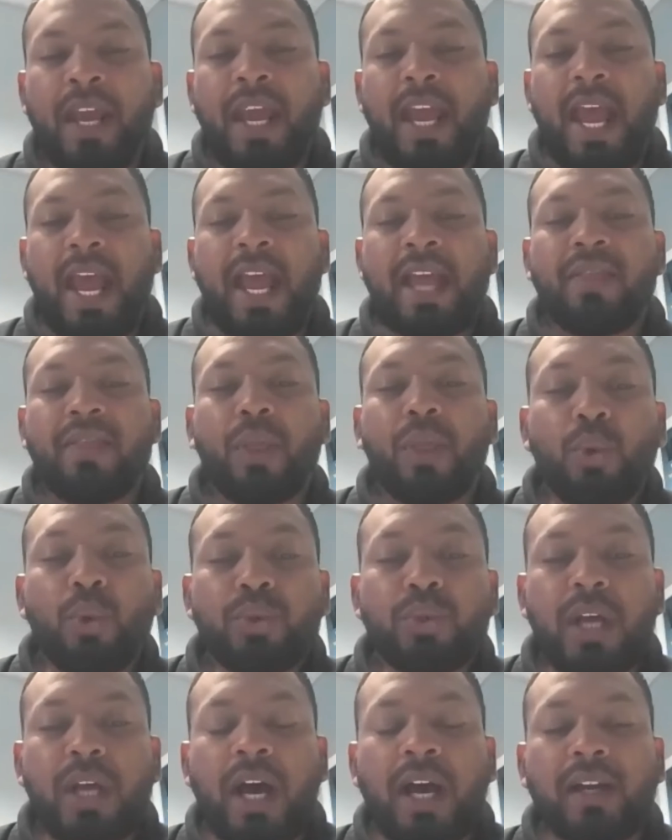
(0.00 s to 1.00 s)
And
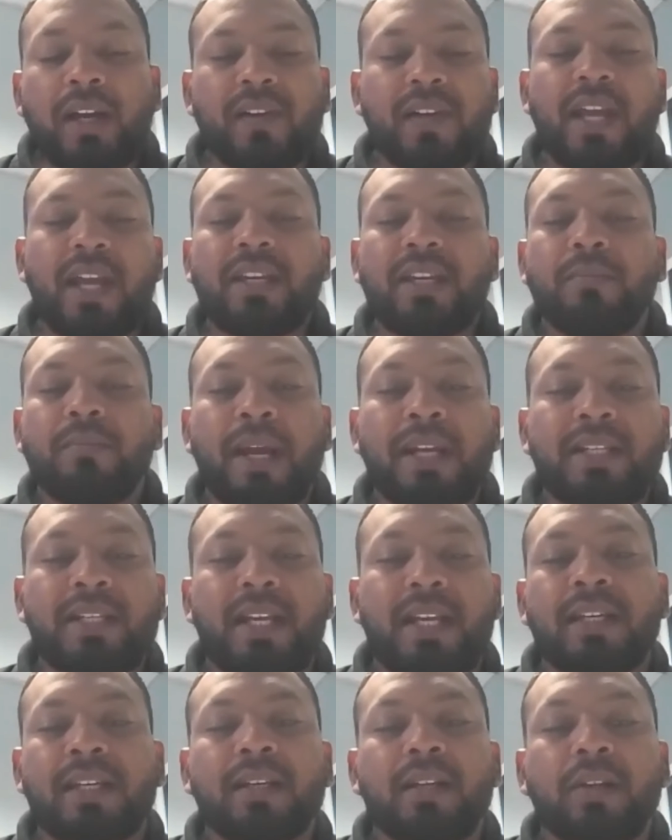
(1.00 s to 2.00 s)
those are created by
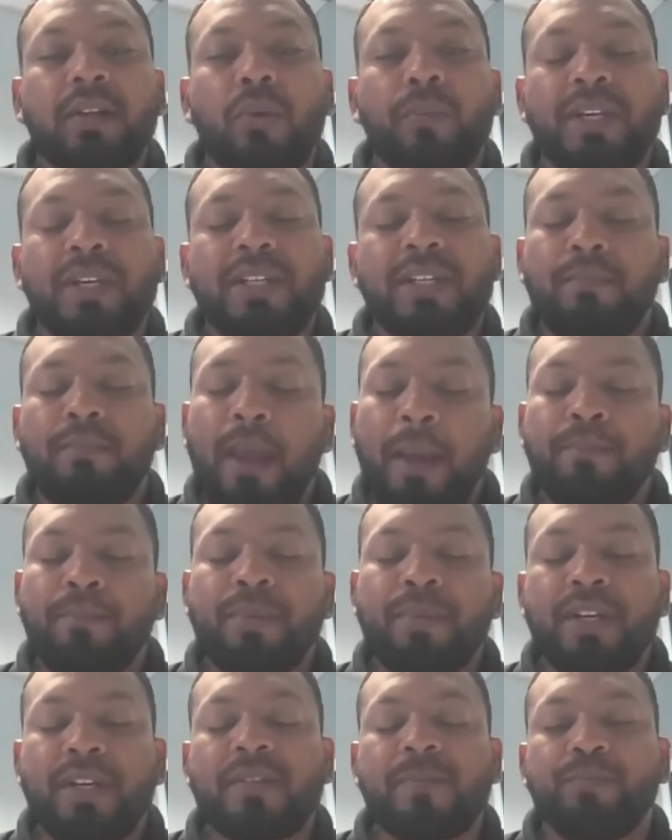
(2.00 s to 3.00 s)
technical committee
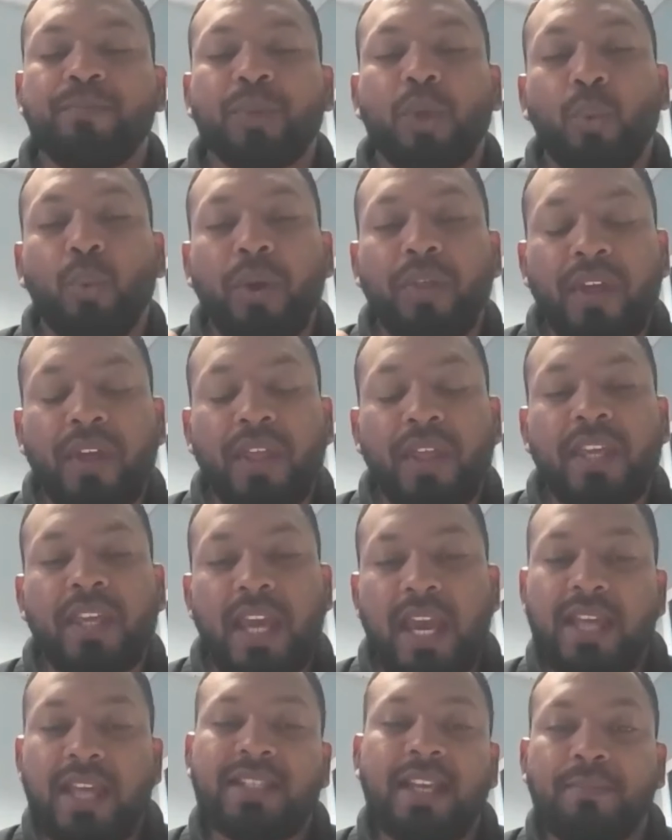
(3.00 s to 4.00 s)
members within
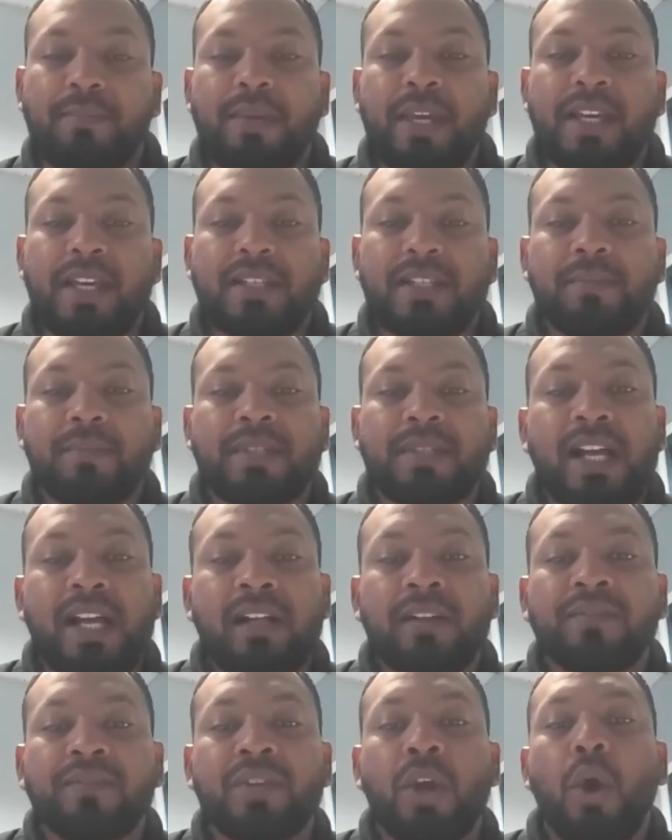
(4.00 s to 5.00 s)
the SABS
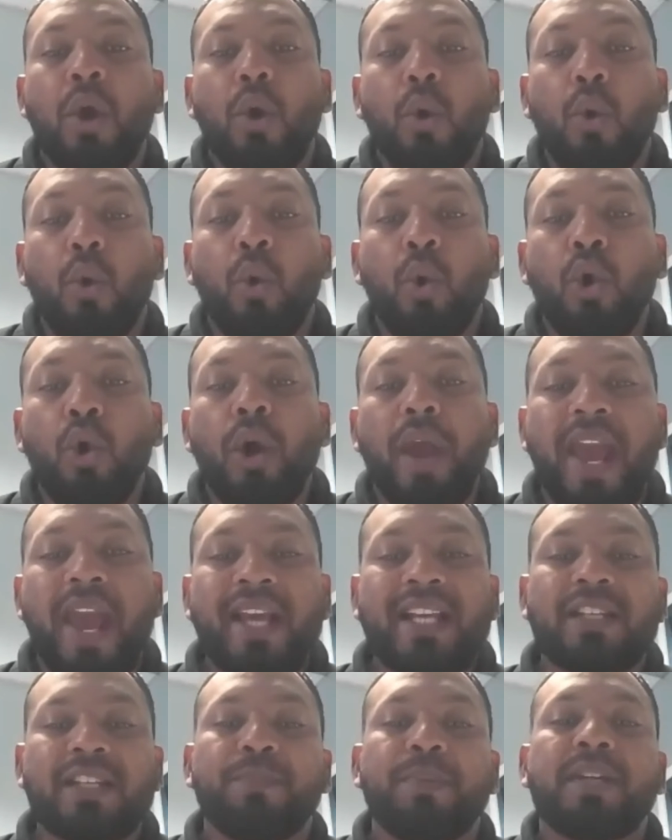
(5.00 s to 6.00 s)
themselves, or
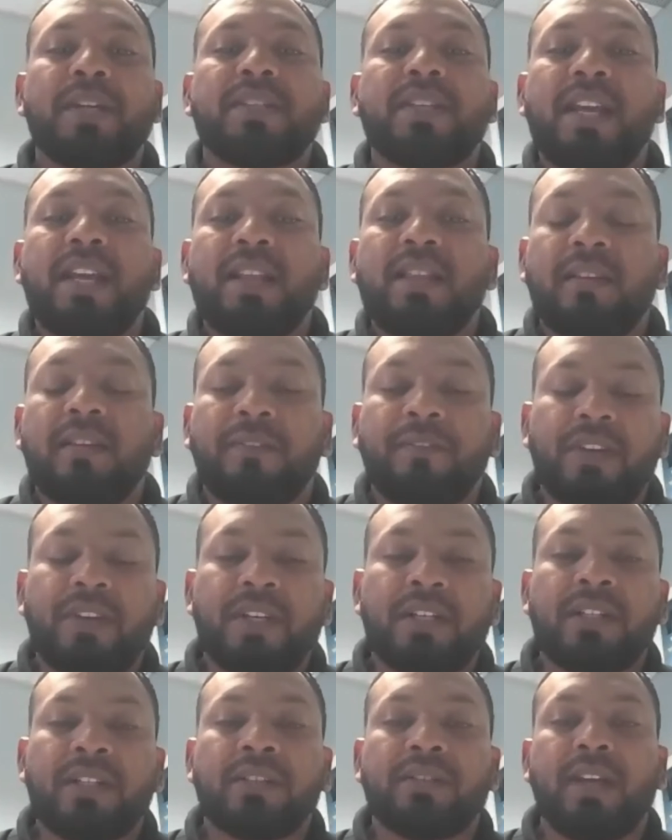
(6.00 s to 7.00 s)
experts in the
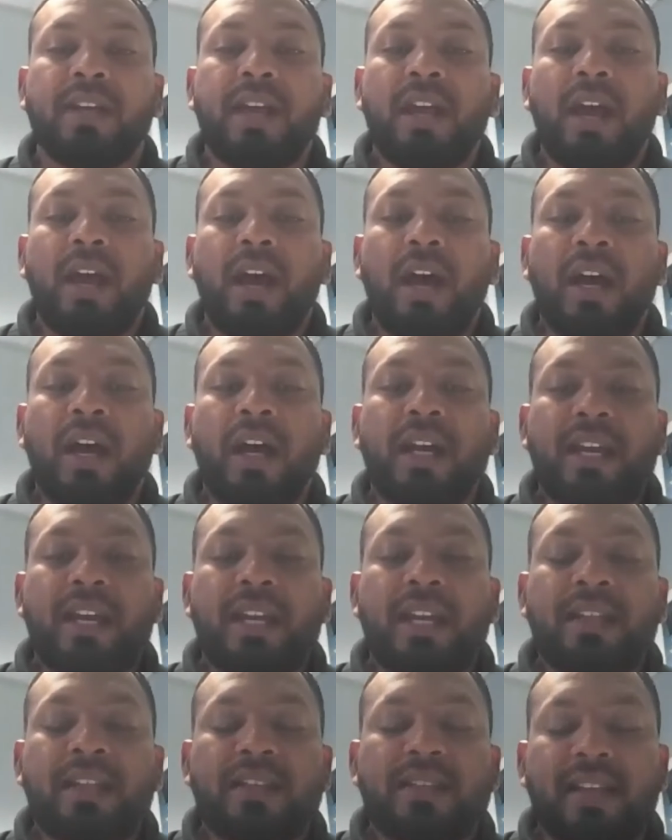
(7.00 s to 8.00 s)
field
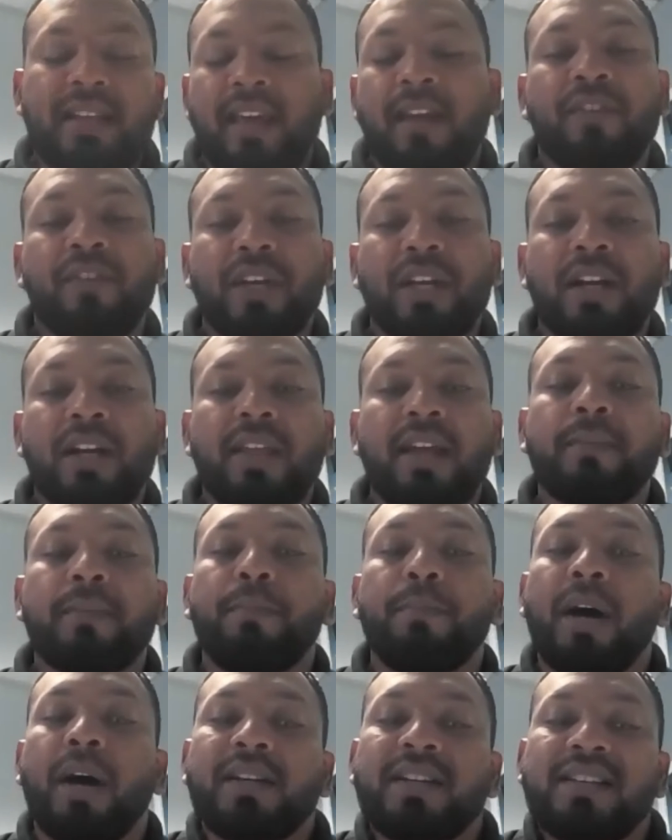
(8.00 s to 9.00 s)
in South Africa that
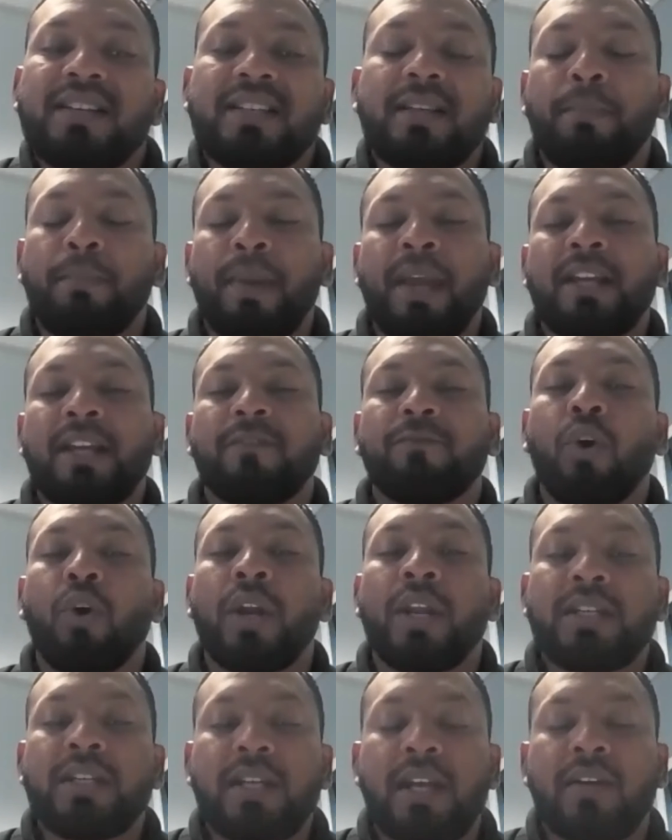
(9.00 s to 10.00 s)
participate
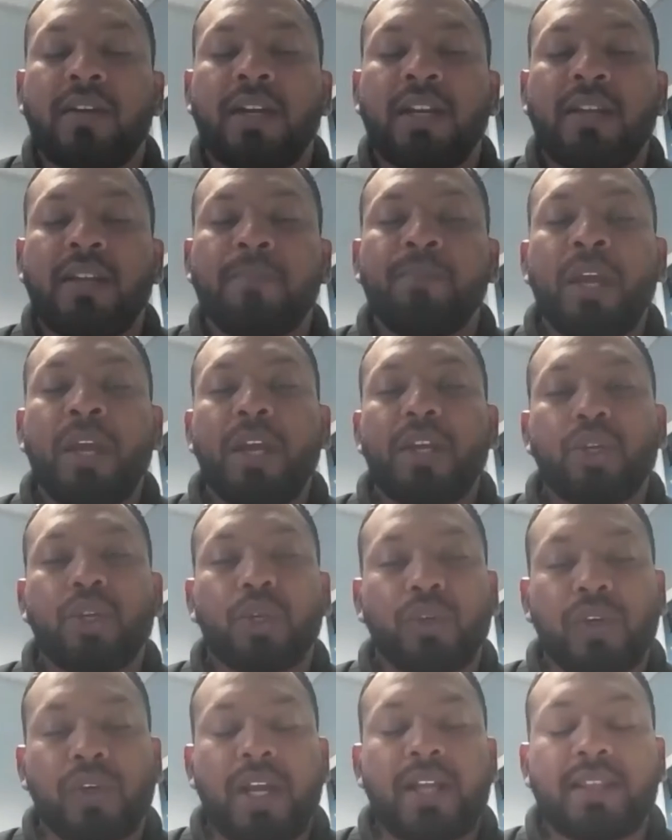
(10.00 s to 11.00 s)
voluntarily to
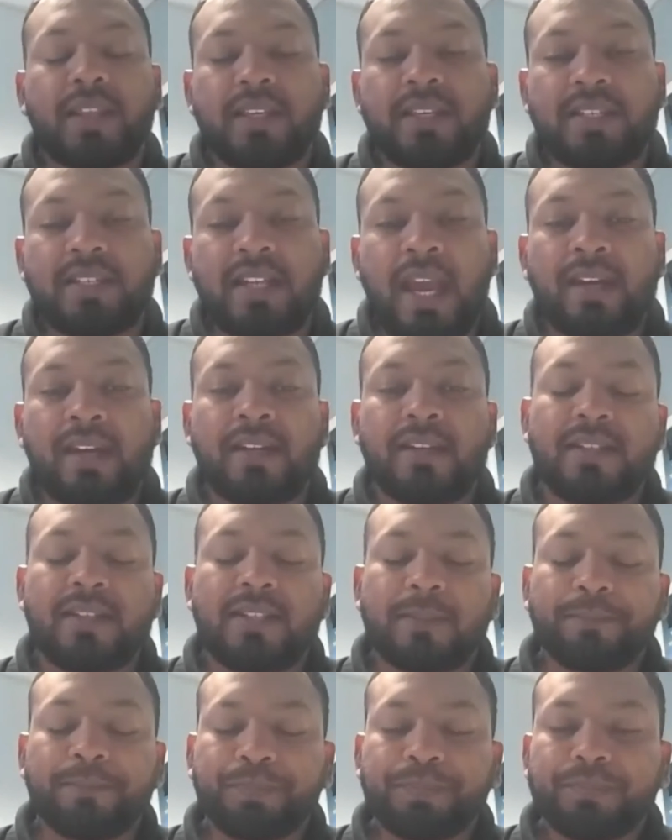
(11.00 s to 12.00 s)
create these standards.
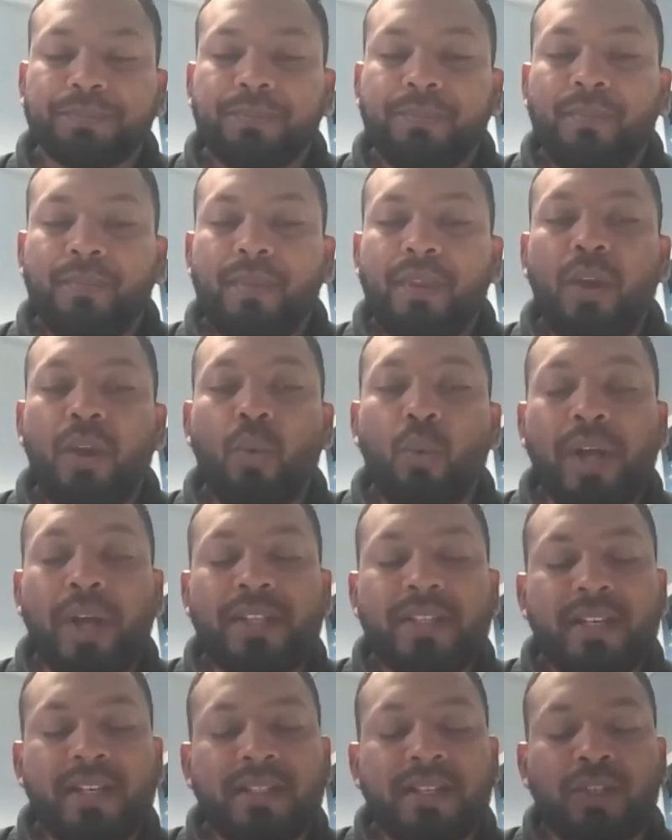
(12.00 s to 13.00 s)

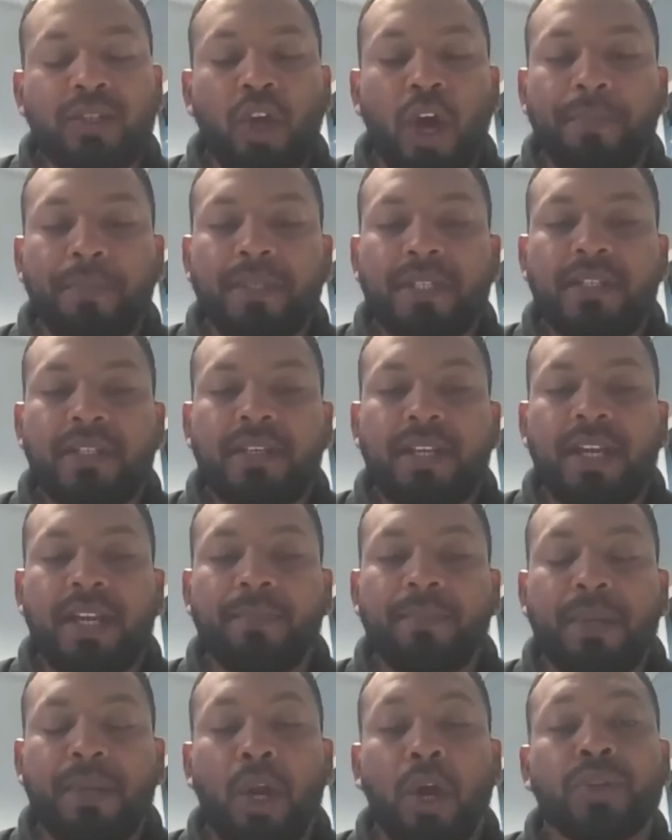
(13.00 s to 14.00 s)
Once it's adopted,
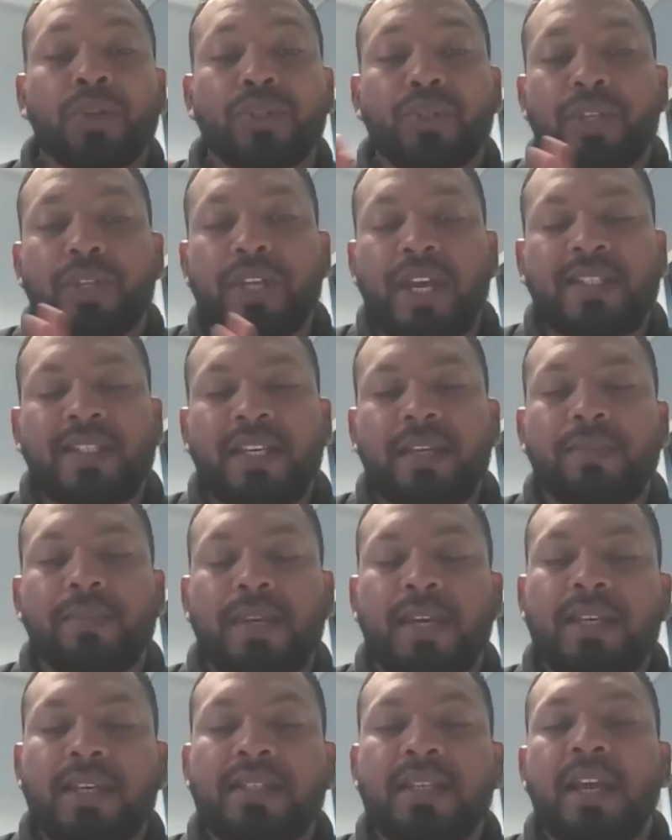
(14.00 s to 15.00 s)
it belongs to the
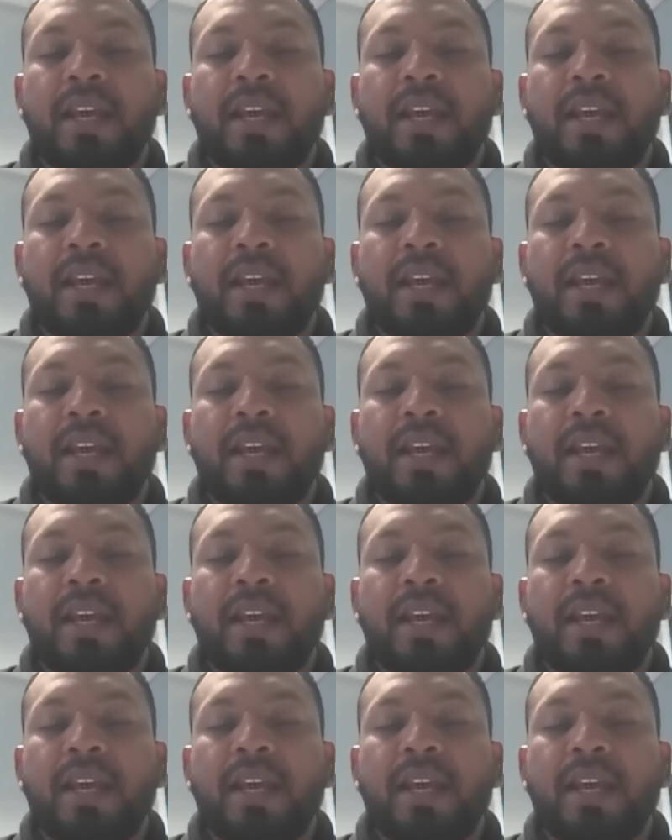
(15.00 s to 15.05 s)
SABS